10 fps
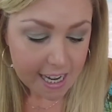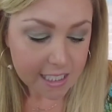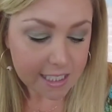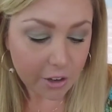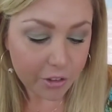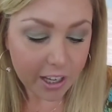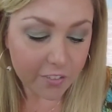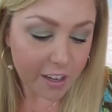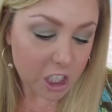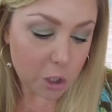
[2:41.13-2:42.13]
Sounds like
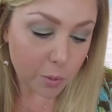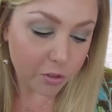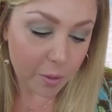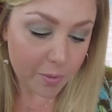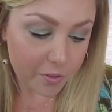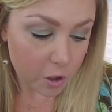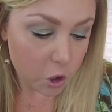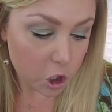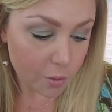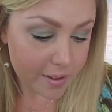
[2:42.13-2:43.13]
a vegetable from the future,